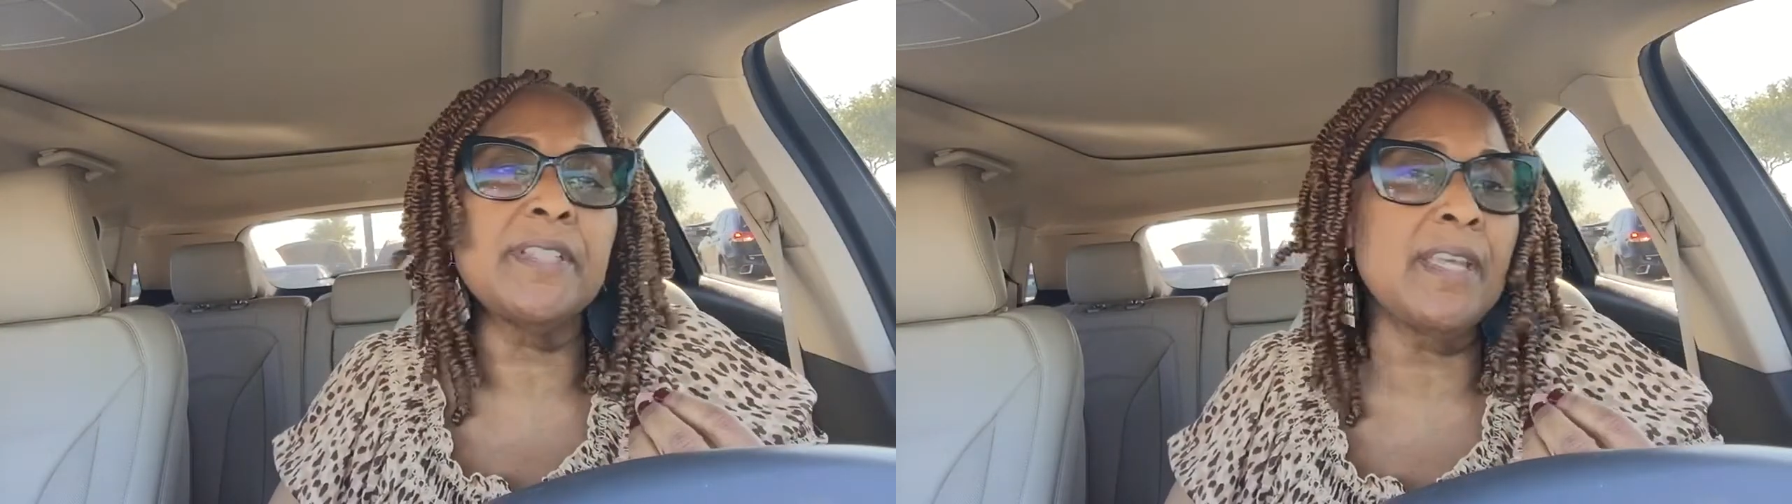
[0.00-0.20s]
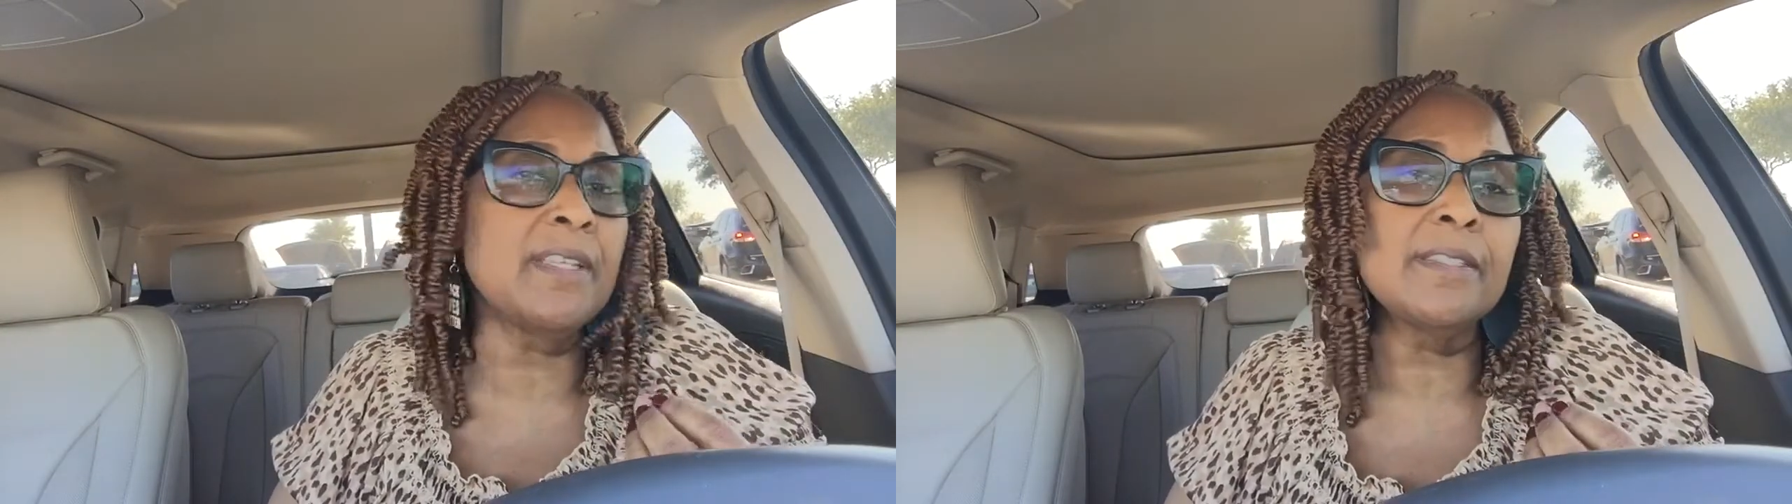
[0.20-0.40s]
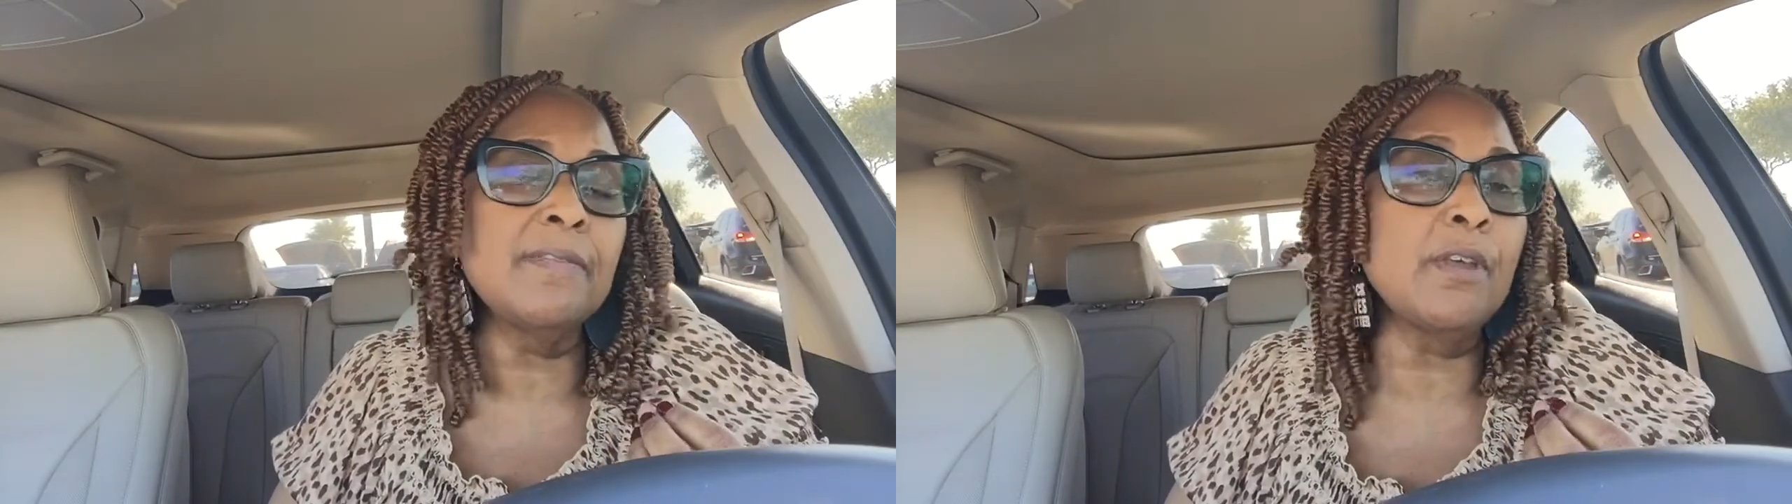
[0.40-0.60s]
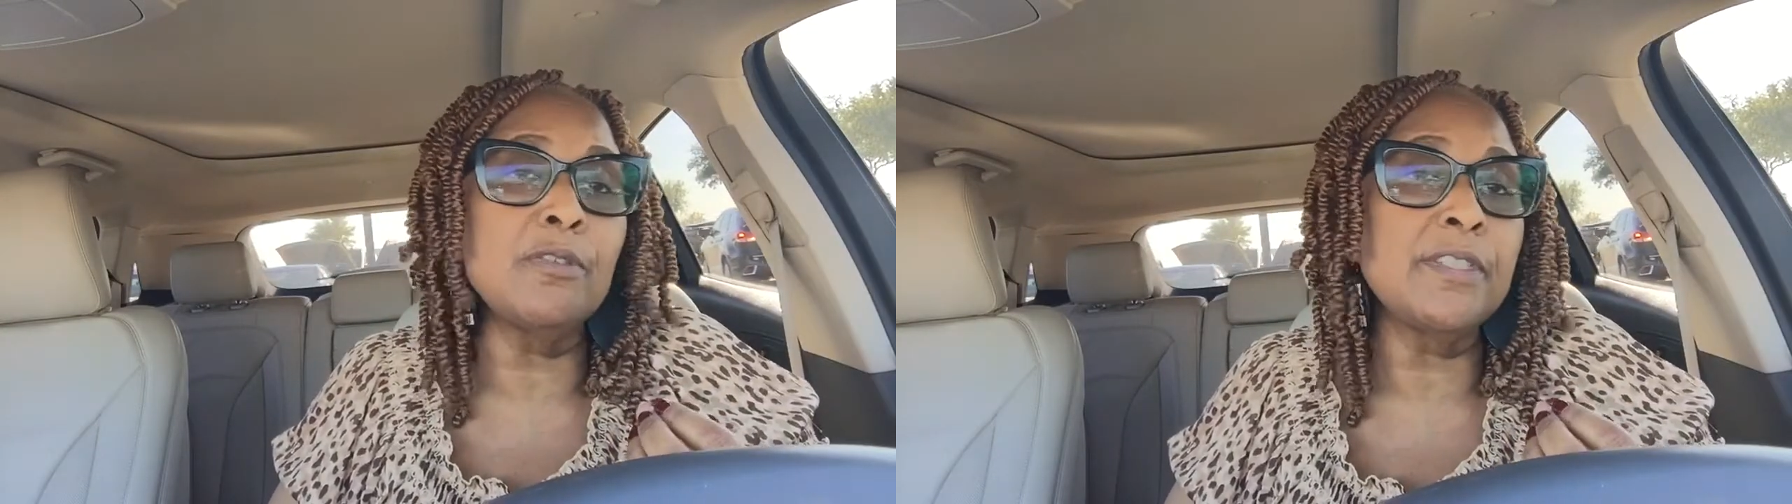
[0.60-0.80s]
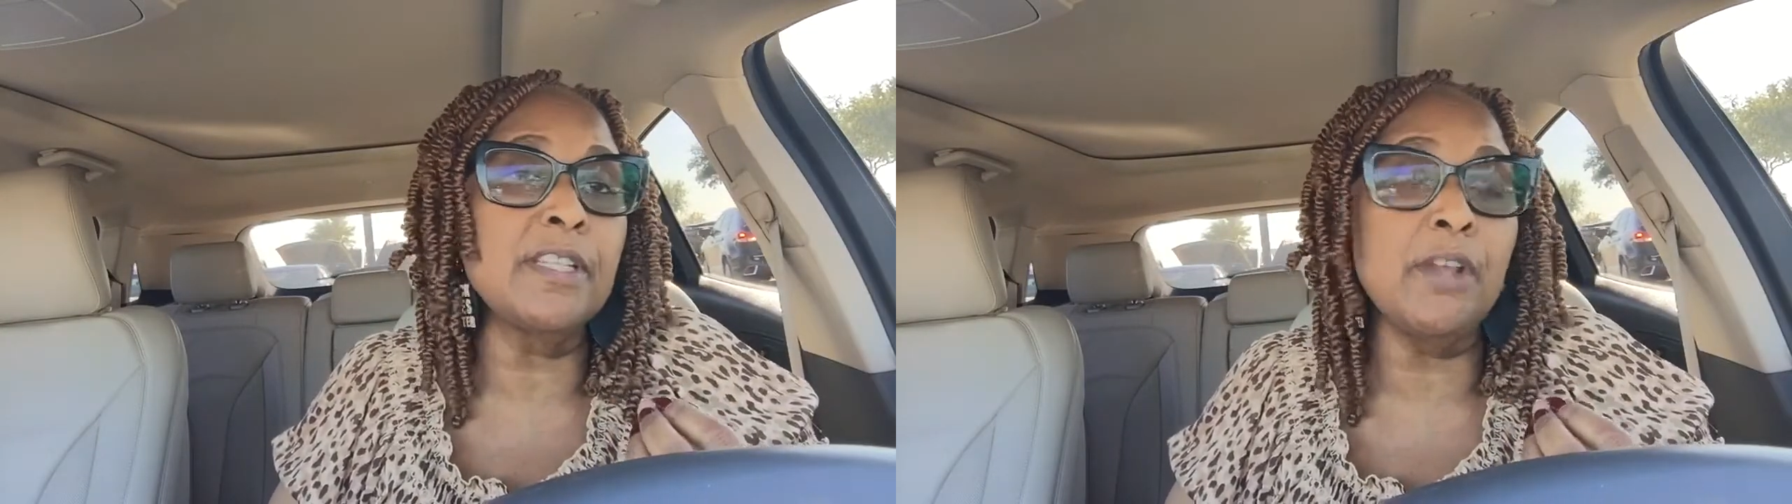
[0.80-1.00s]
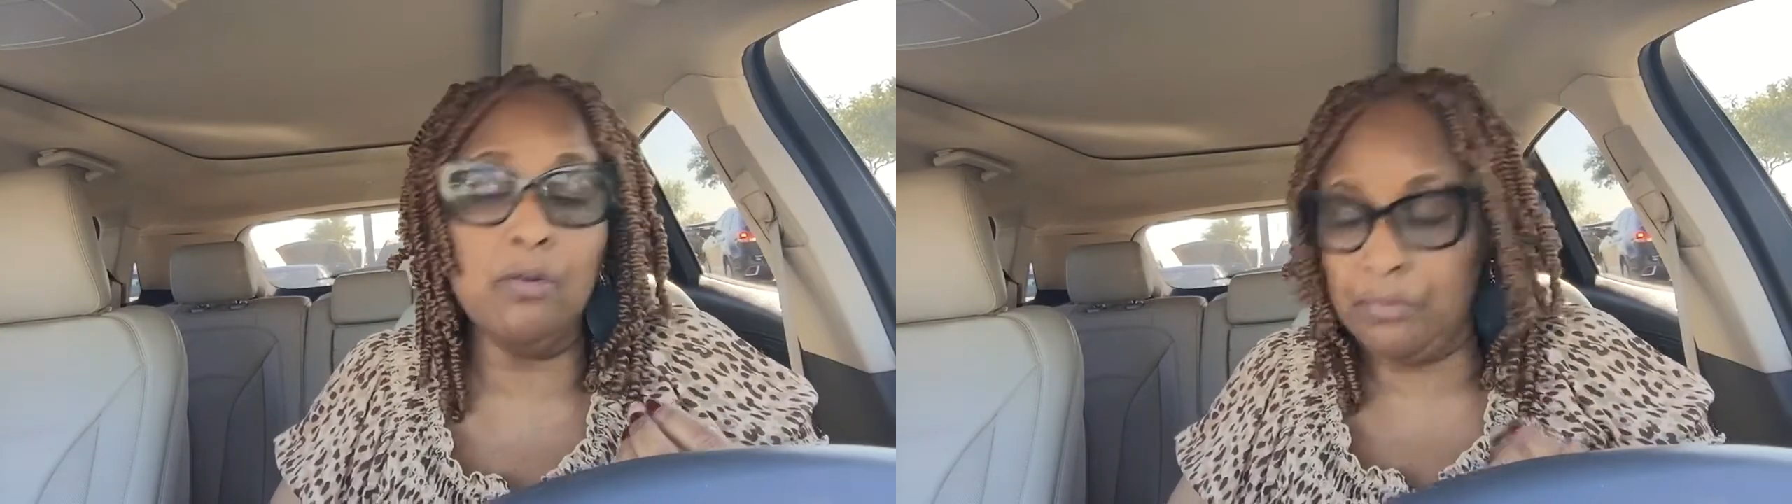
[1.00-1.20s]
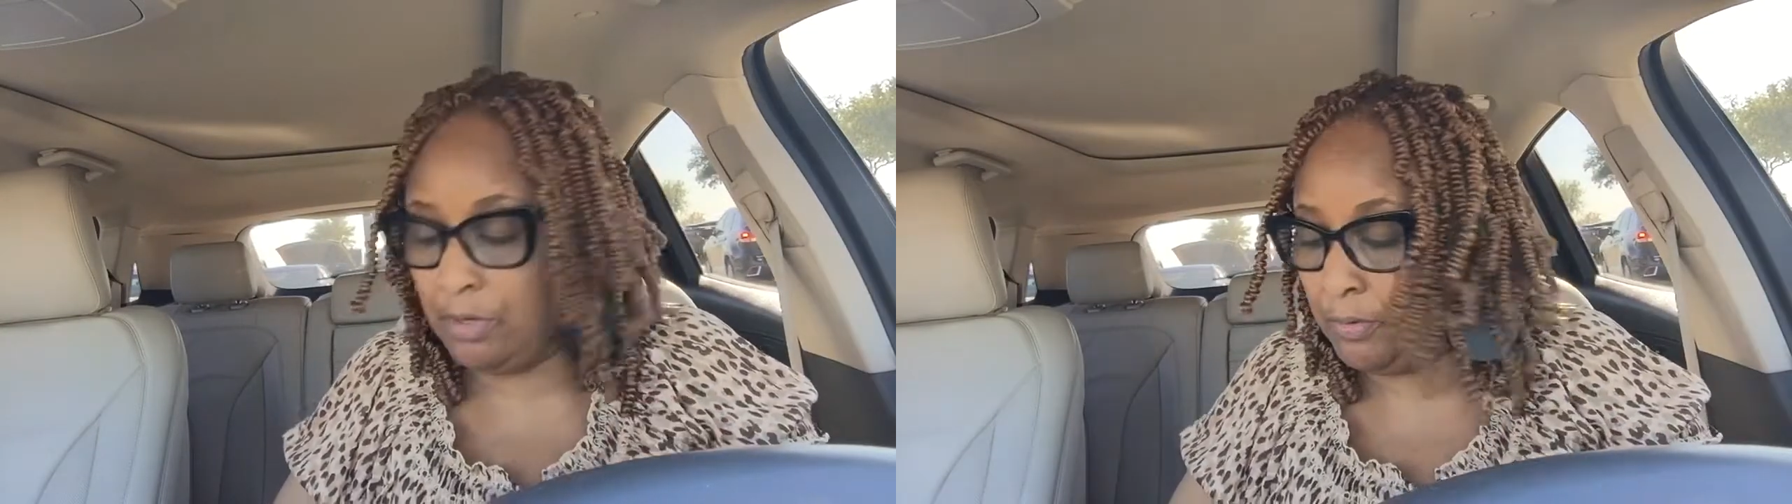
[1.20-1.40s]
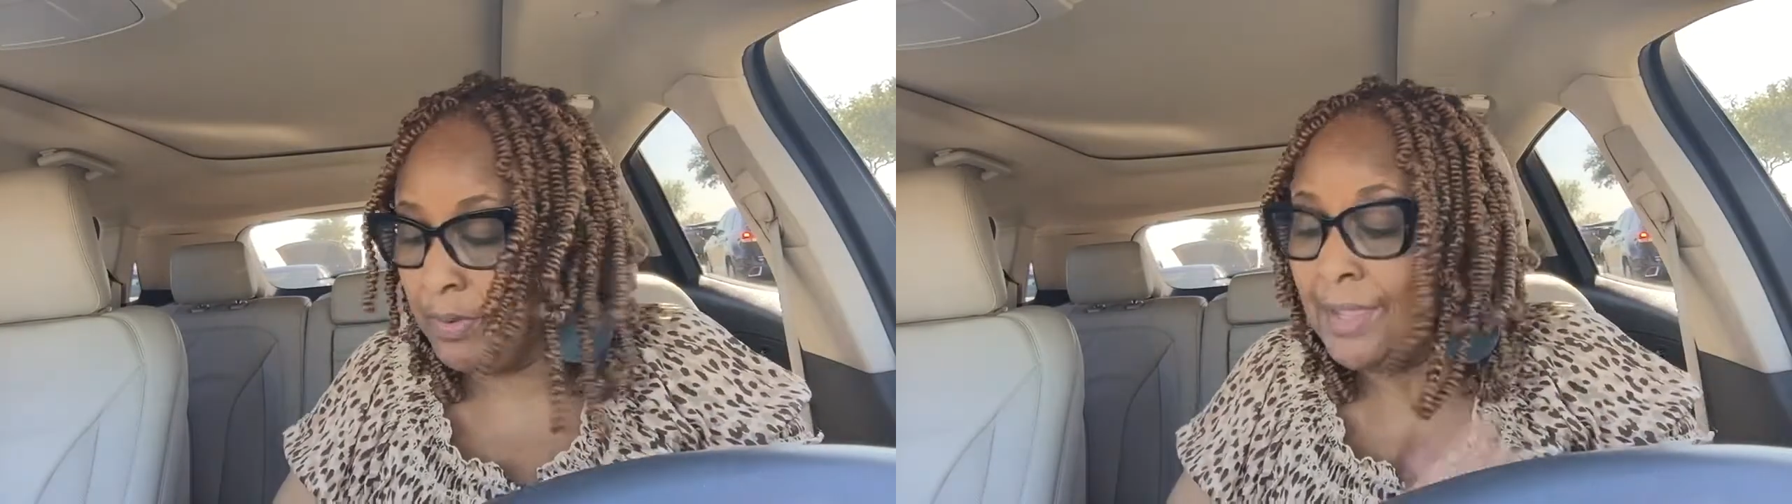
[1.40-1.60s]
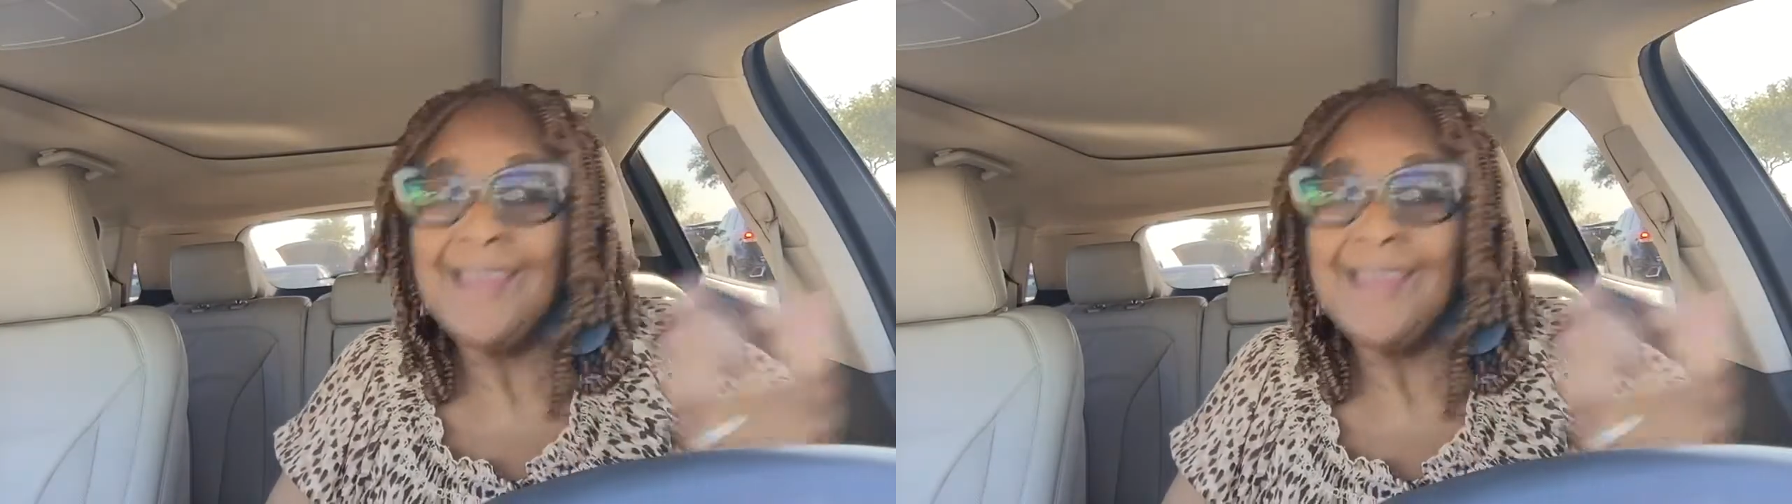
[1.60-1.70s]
test than those that don't know.